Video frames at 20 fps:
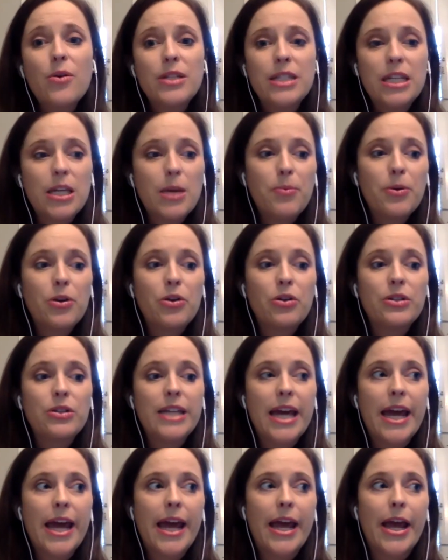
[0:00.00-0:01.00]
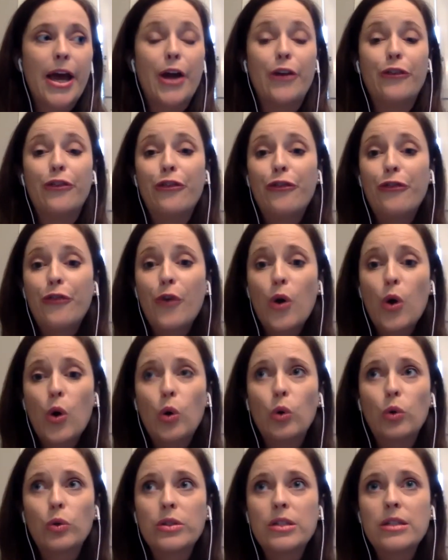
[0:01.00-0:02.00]
a typical day
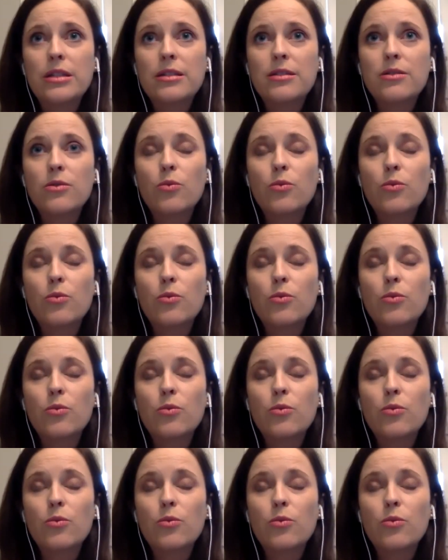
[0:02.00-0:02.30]
unfolds,